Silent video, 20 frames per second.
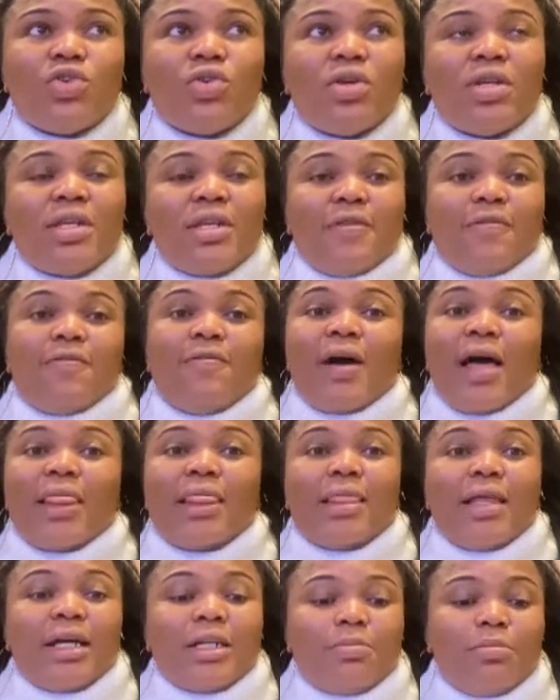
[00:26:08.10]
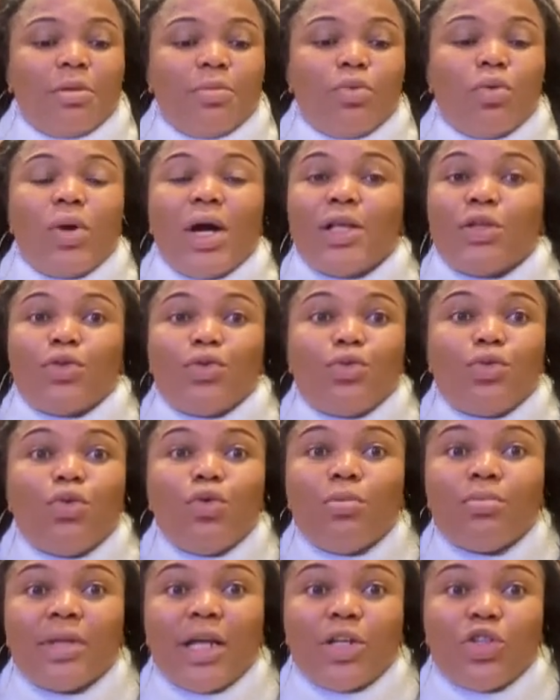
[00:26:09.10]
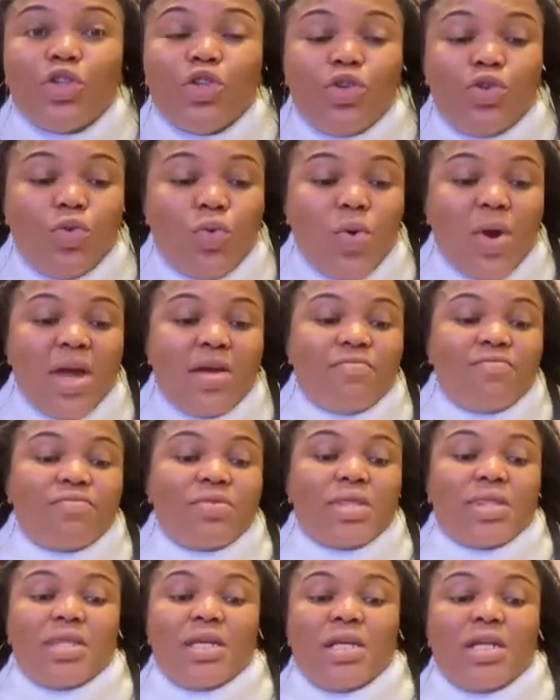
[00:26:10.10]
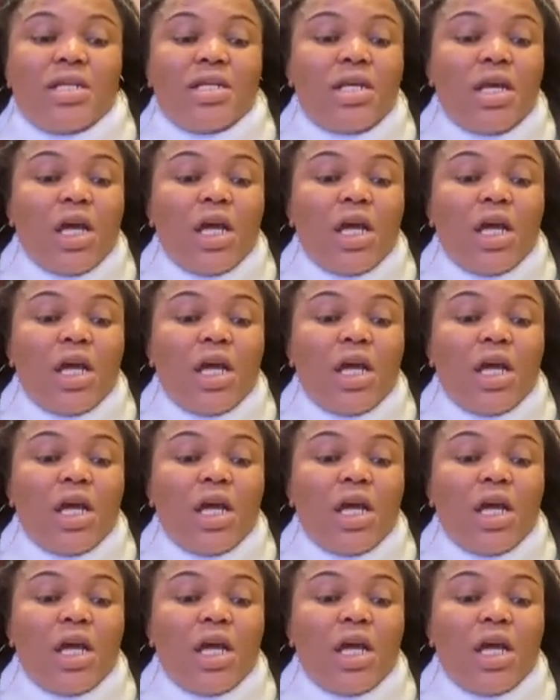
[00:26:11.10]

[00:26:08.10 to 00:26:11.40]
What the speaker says: the fact that people assume that you know everything,